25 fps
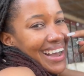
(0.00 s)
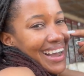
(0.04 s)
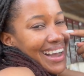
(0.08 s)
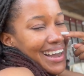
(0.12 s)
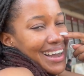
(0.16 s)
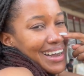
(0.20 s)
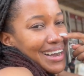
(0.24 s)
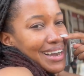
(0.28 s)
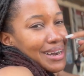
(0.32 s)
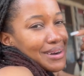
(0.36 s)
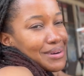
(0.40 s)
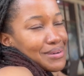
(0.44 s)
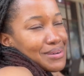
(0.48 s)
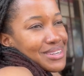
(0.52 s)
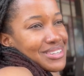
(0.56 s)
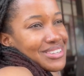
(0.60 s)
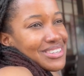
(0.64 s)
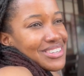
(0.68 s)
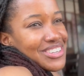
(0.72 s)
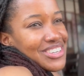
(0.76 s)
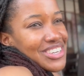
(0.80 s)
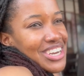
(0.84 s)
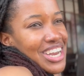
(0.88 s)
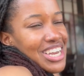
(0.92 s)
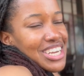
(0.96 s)
Uh, went to
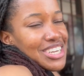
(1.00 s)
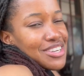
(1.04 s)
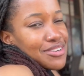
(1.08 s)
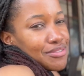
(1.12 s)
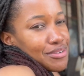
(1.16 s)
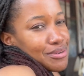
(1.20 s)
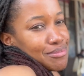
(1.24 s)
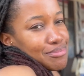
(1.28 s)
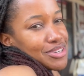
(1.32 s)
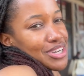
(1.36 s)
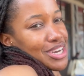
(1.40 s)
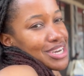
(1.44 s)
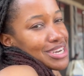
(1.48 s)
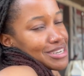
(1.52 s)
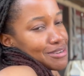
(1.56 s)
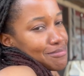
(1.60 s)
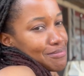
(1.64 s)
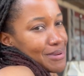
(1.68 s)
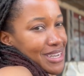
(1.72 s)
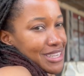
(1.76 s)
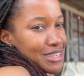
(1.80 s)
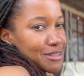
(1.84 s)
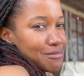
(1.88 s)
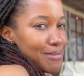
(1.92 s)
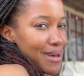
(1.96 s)
church. From church,
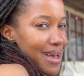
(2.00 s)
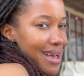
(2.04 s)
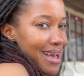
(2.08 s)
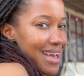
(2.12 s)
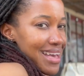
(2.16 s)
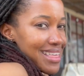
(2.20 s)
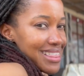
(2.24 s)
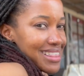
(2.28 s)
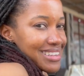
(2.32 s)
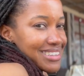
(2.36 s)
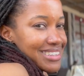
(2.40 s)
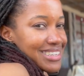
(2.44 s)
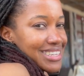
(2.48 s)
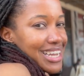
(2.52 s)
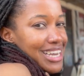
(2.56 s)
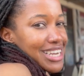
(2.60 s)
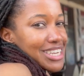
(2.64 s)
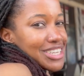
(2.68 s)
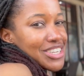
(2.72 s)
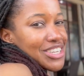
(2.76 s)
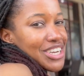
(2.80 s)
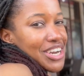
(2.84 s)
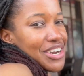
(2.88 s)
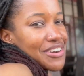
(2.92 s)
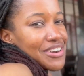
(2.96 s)
passed by this
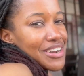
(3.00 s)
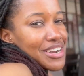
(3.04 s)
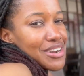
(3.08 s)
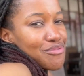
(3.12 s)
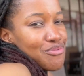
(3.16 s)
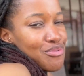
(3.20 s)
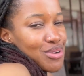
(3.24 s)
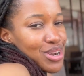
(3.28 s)
Nigerian